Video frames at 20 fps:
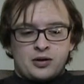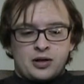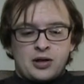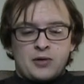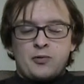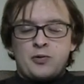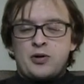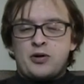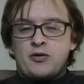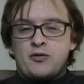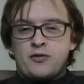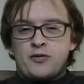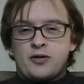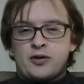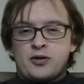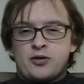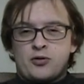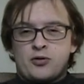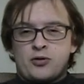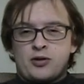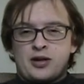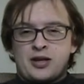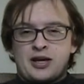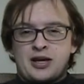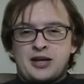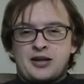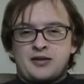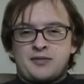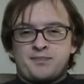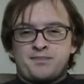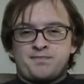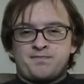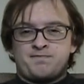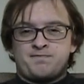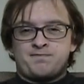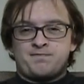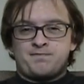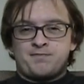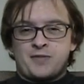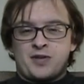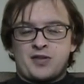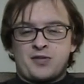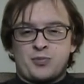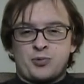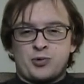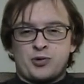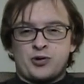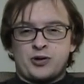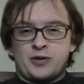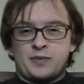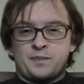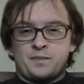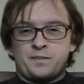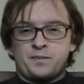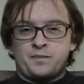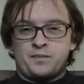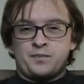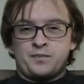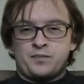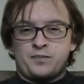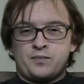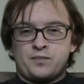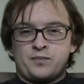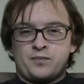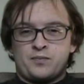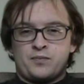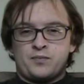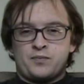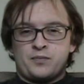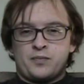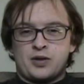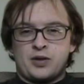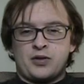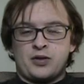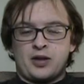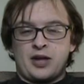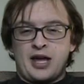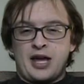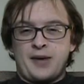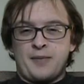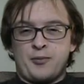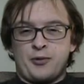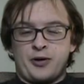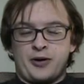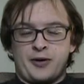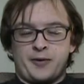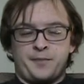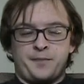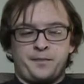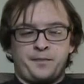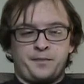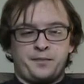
Went over the goal again this morning, the game winner.